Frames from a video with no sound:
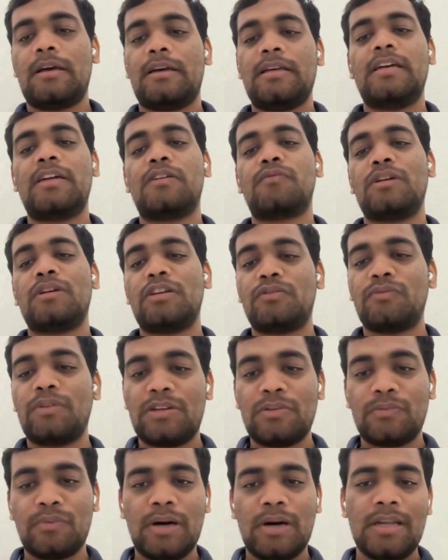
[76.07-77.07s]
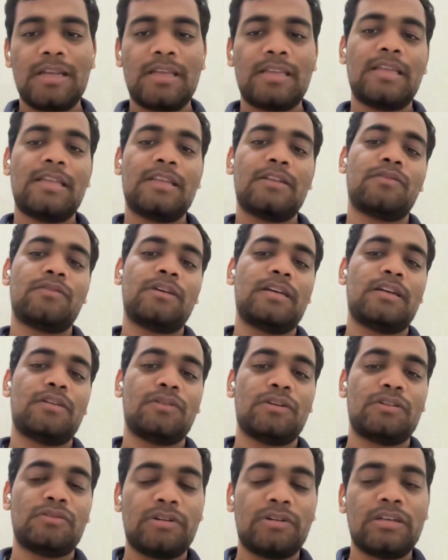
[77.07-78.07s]
year 2021 and then year
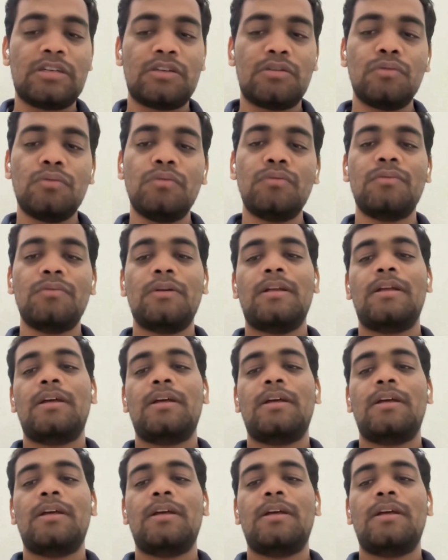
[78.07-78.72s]
2022.